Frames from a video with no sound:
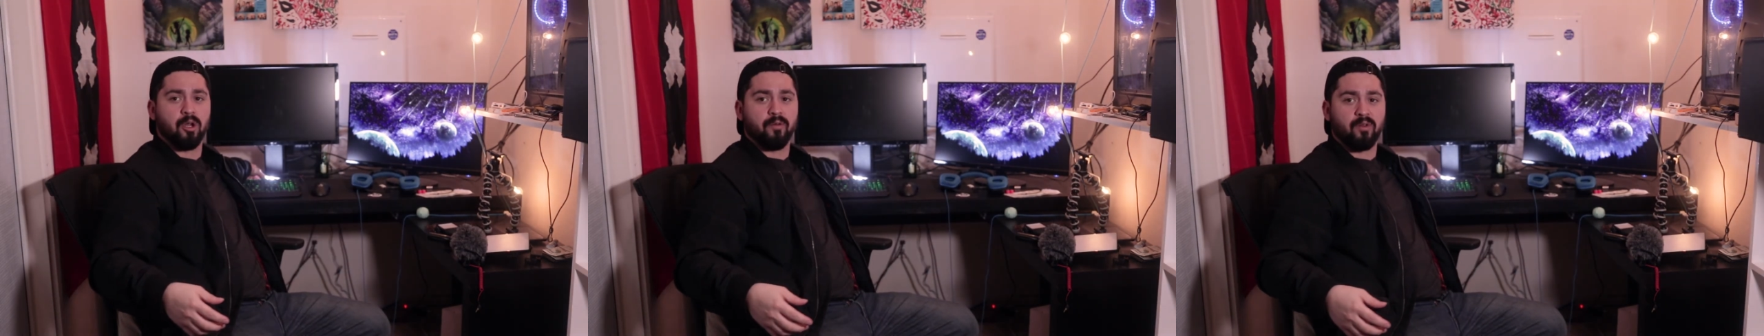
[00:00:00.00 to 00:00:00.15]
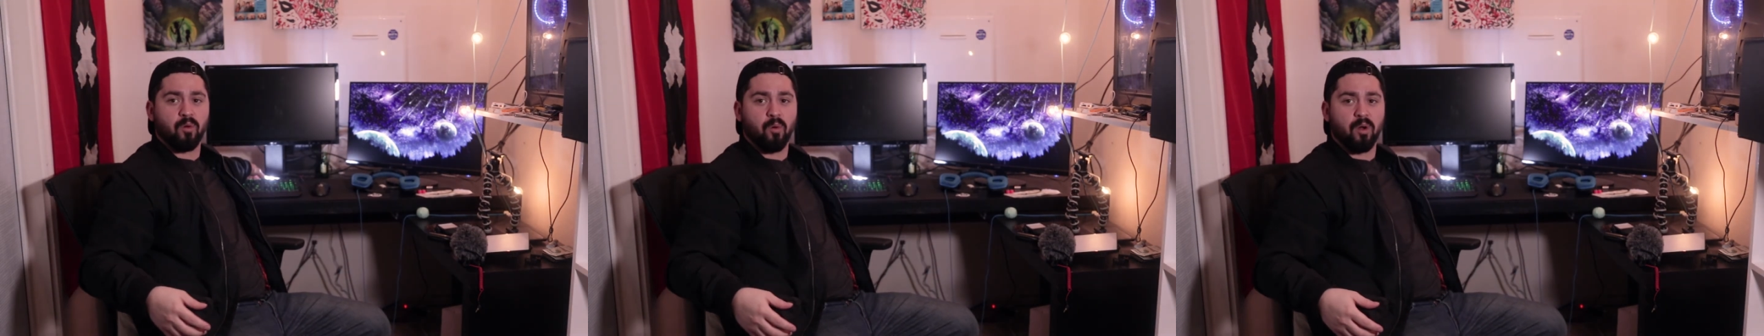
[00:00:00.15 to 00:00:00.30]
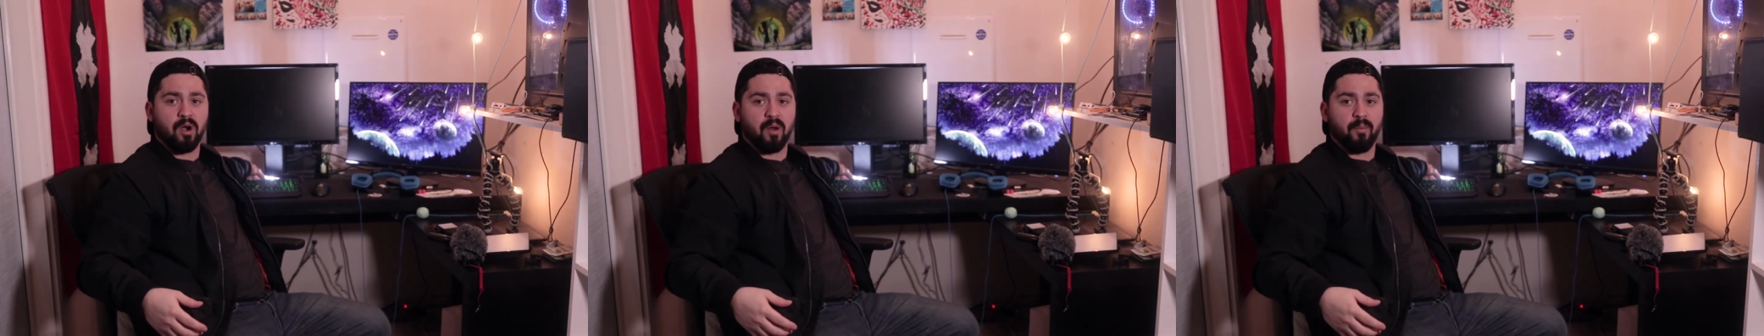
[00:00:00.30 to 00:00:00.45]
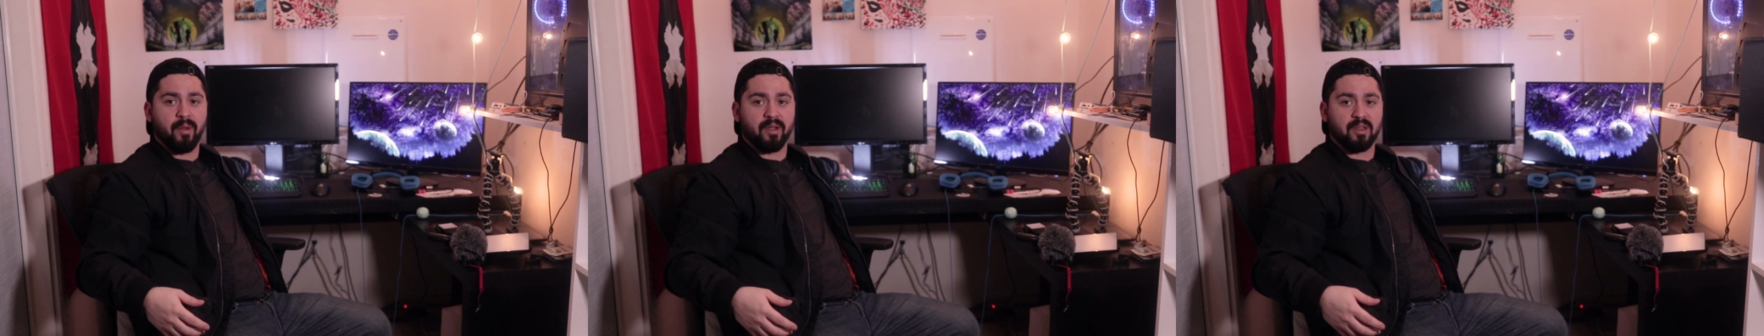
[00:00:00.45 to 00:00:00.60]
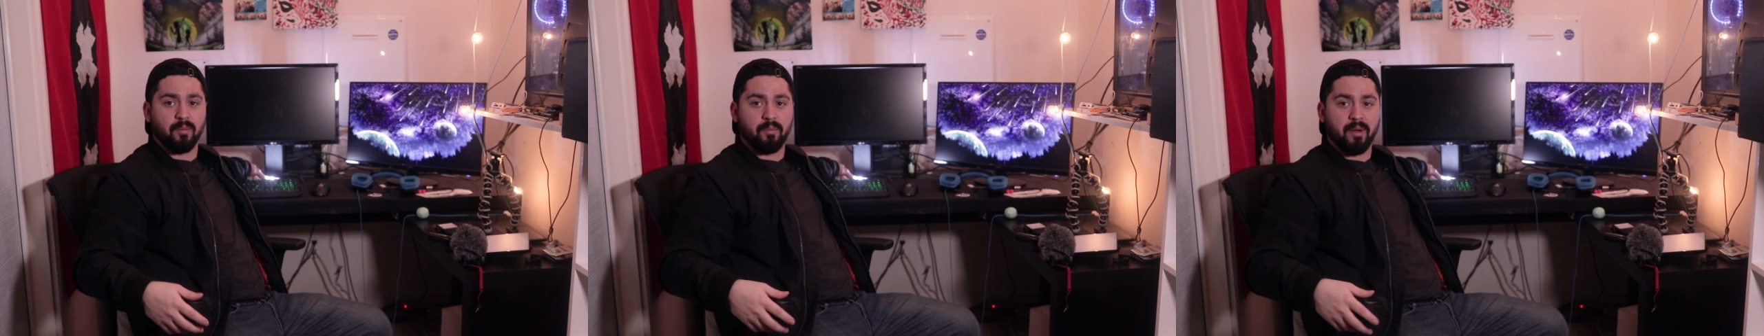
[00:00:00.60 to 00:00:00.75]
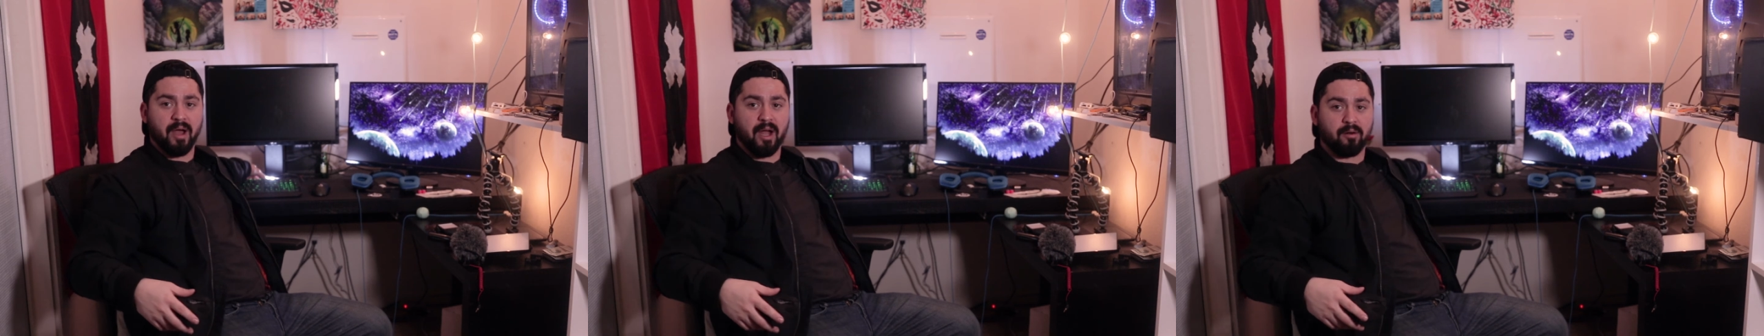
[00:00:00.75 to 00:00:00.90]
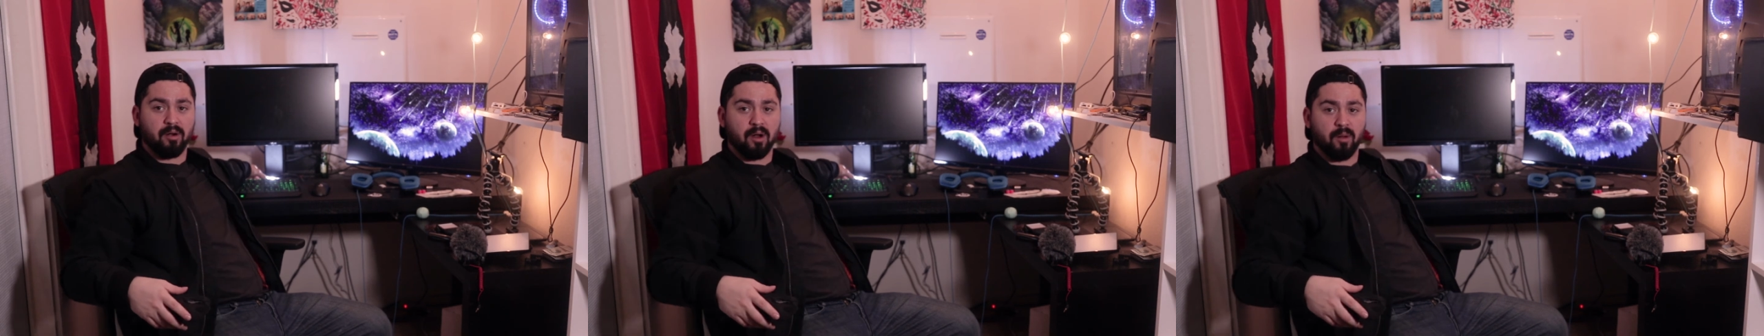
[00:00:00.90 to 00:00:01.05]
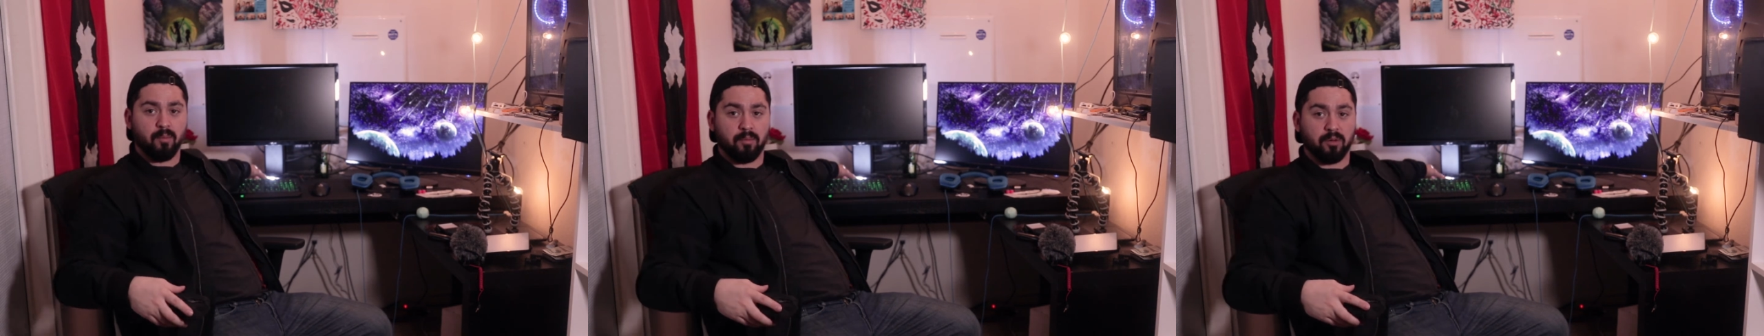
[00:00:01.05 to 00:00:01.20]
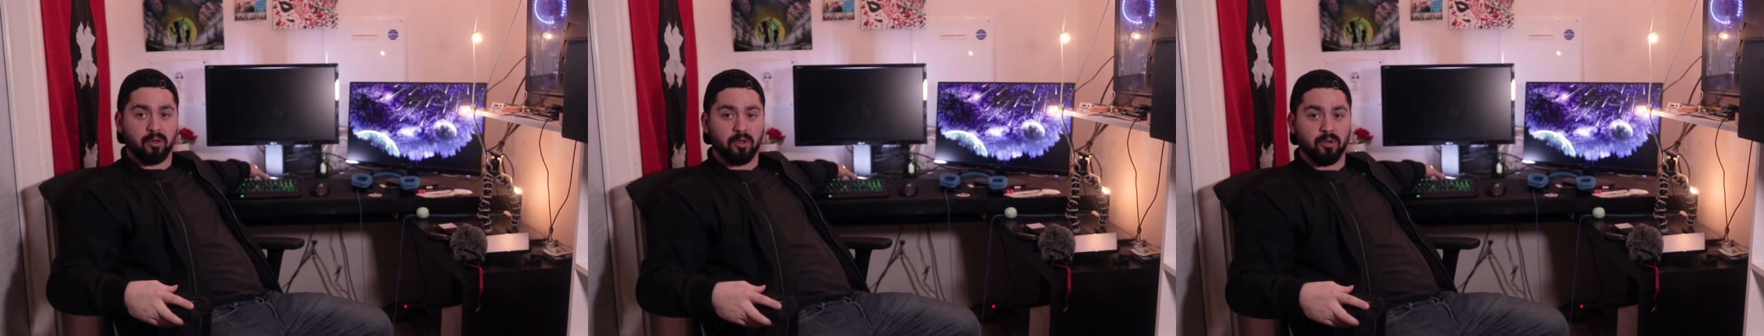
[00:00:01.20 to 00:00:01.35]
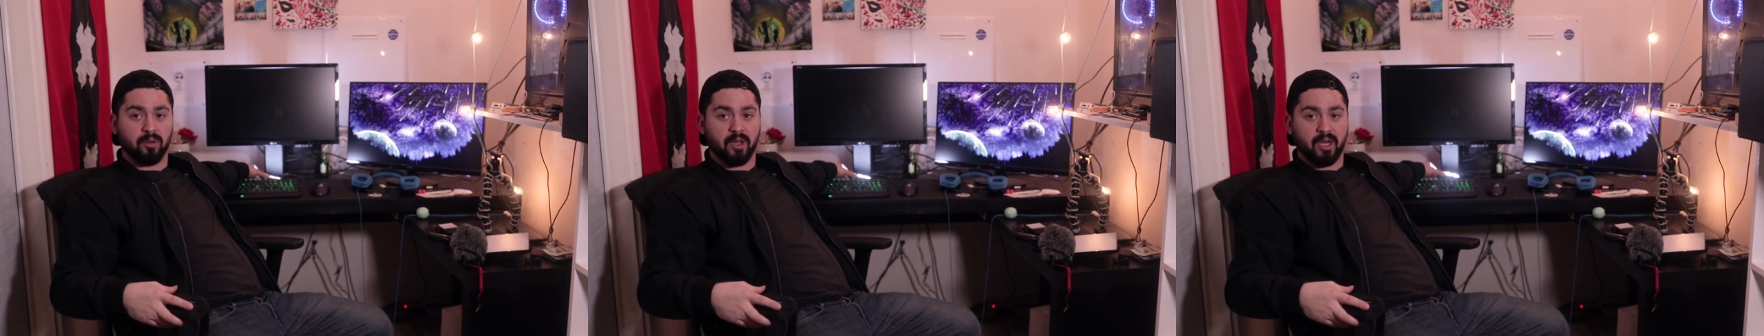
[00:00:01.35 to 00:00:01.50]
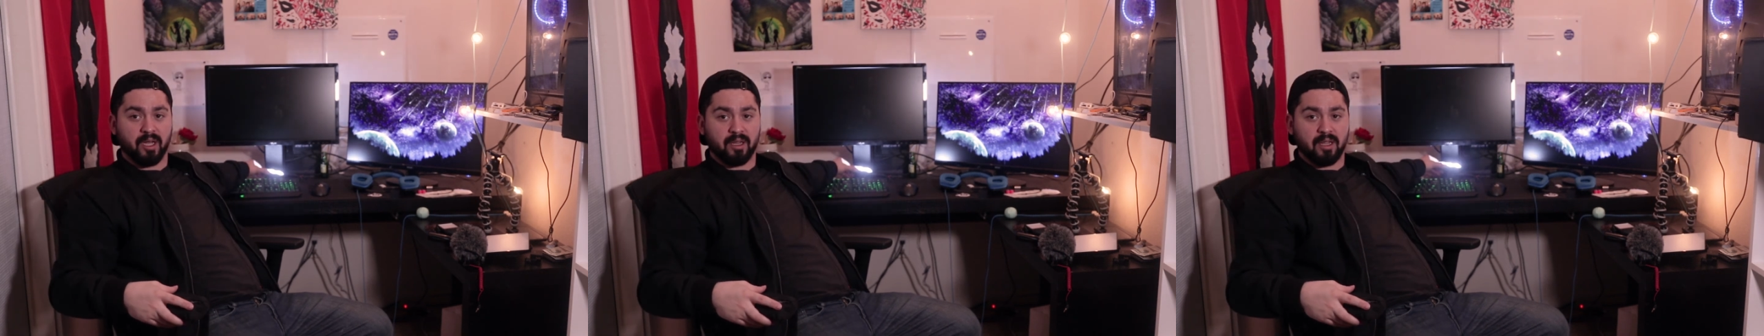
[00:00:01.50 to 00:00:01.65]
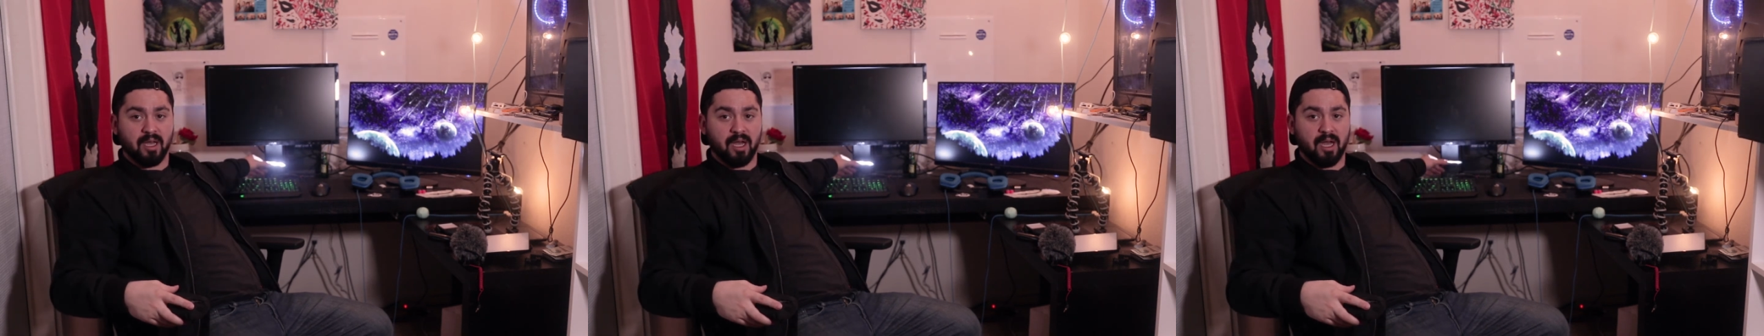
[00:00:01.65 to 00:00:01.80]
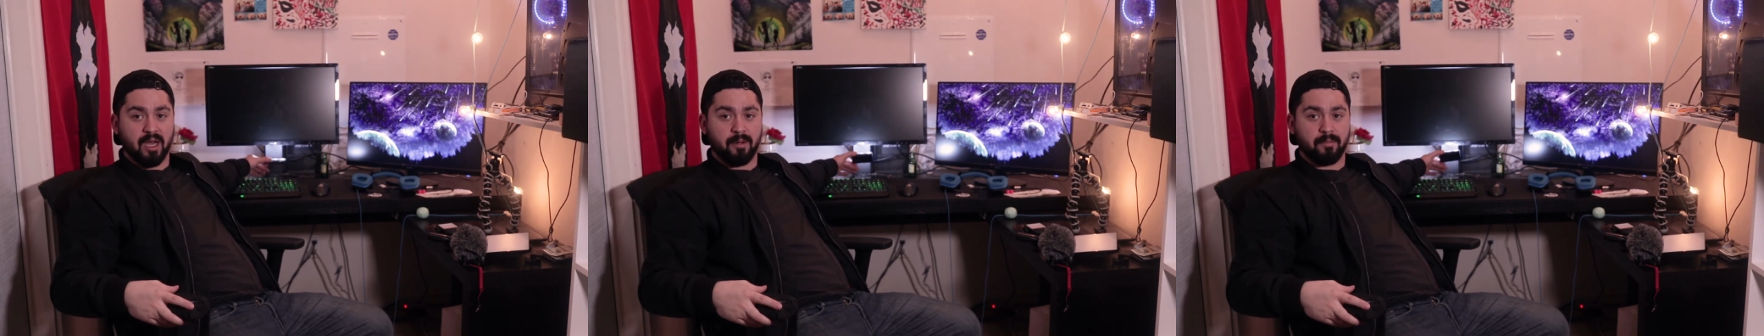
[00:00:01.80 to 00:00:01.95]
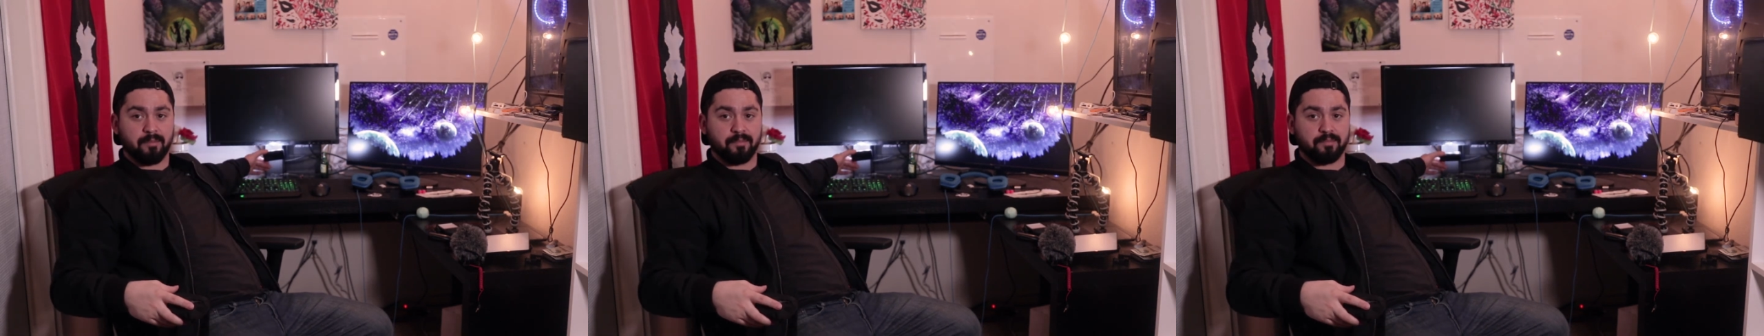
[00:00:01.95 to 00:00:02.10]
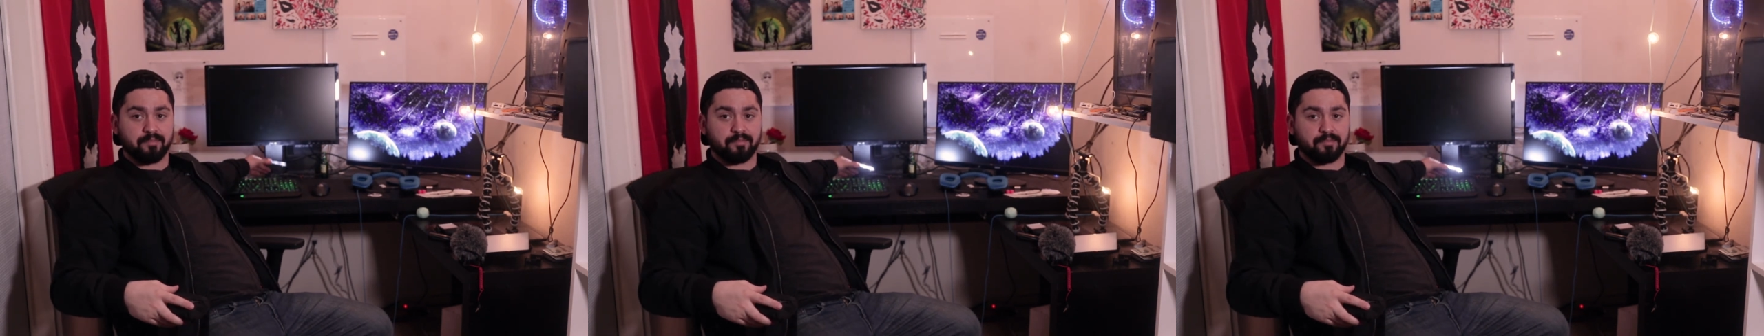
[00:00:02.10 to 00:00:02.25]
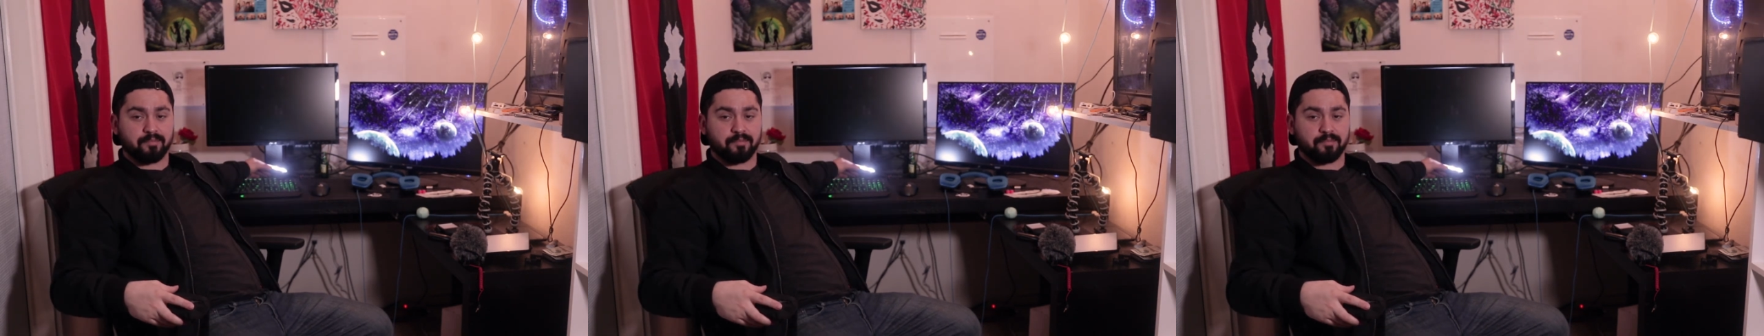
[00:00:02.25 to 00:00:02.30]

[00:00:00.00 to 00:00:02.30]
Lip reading: if you wanted to make the background blue like that.